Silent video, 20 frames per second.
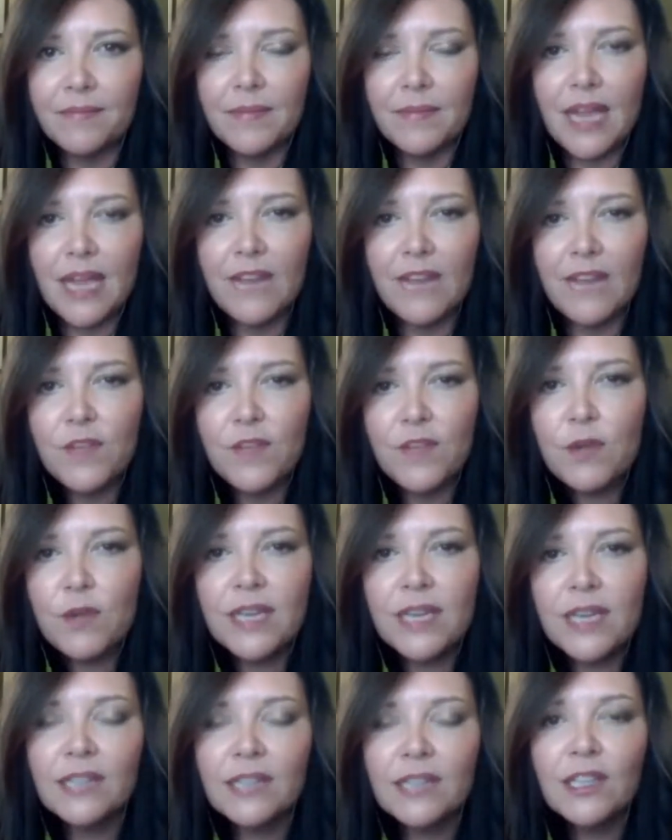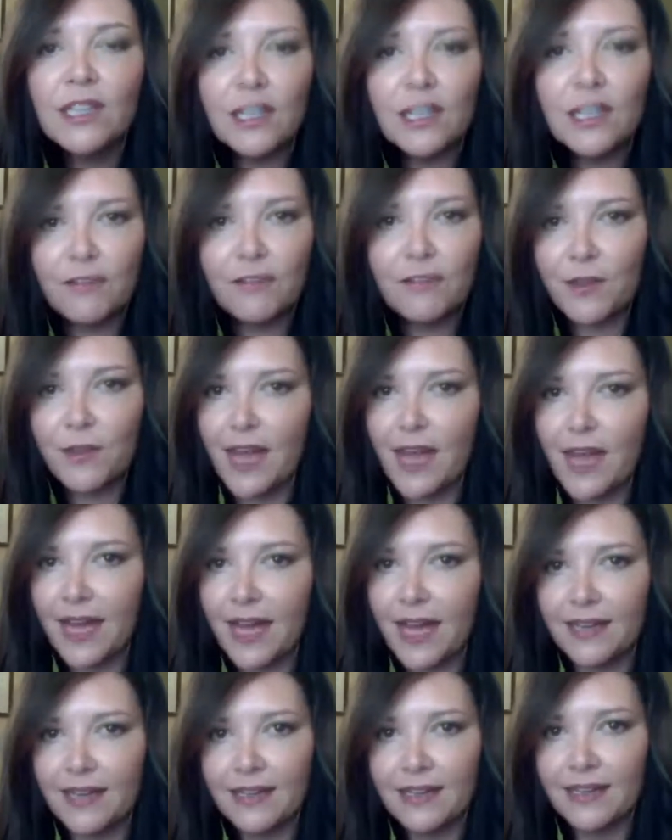And if you can look for
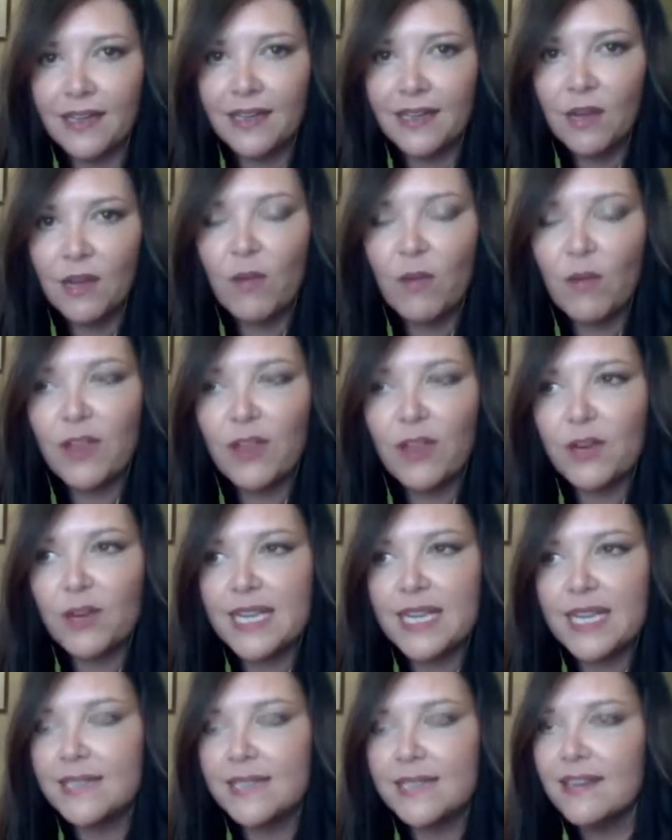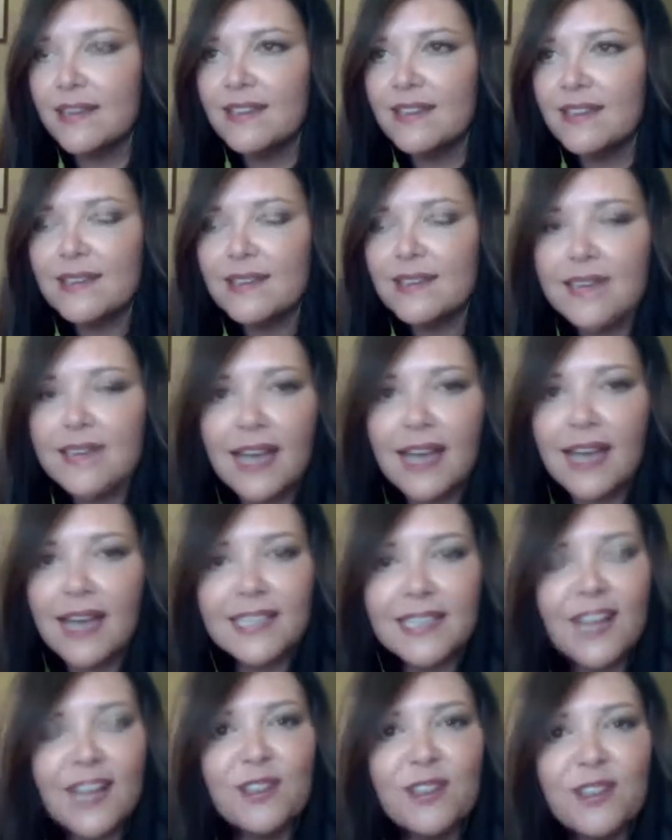that, whether he's sat
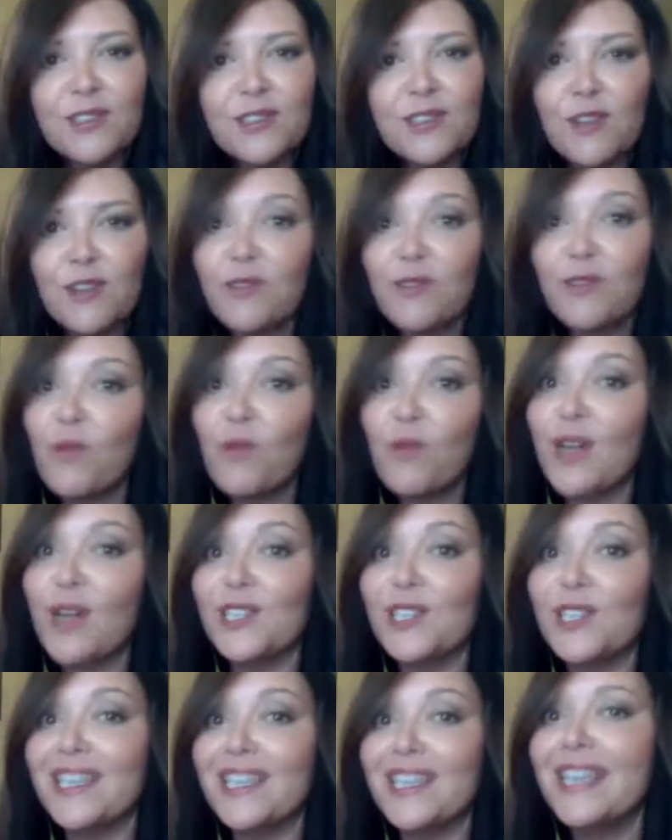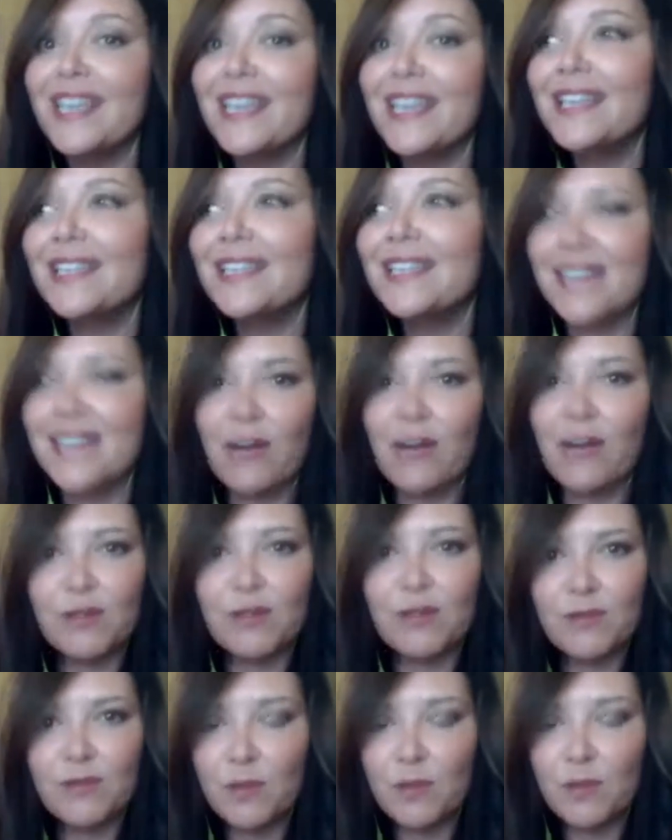down on the sofa watching endless
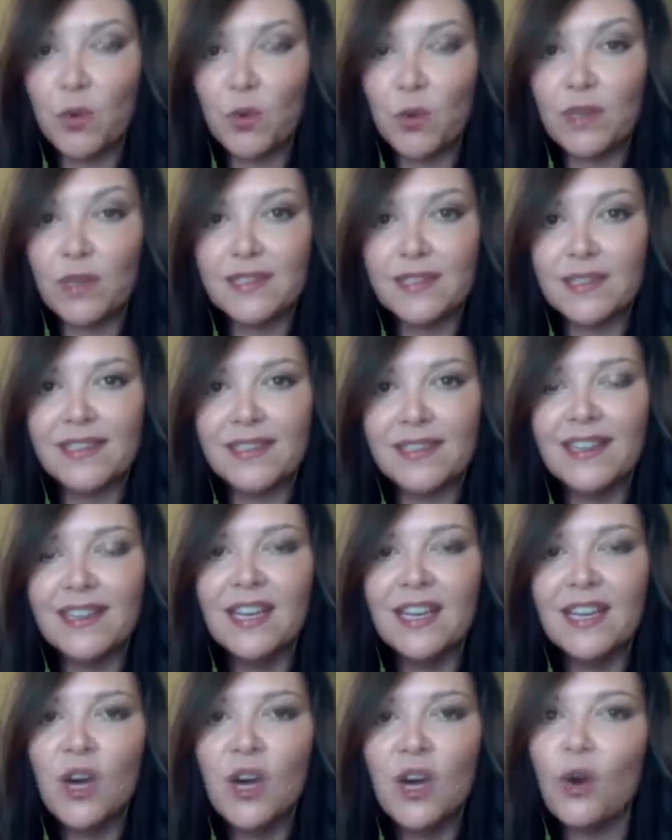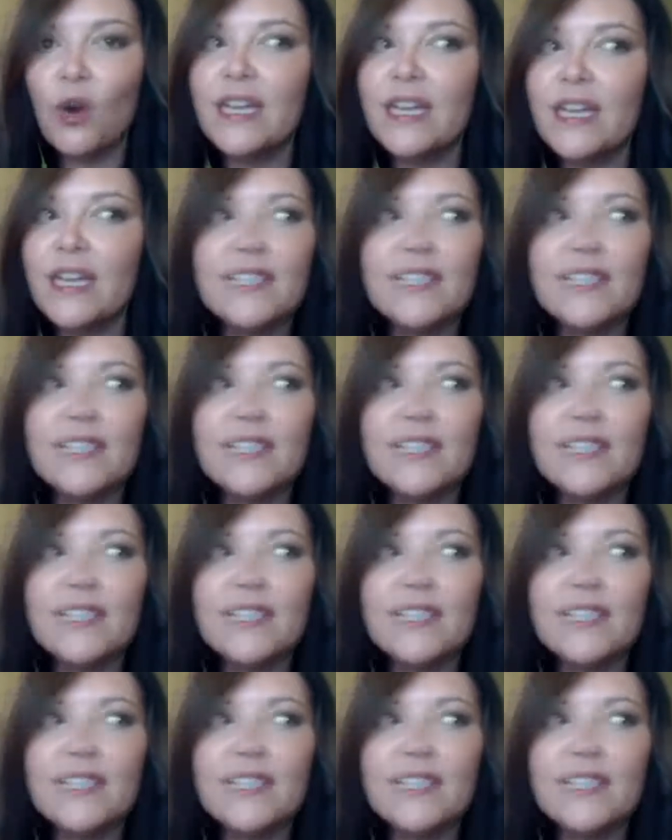hours of sports, or he's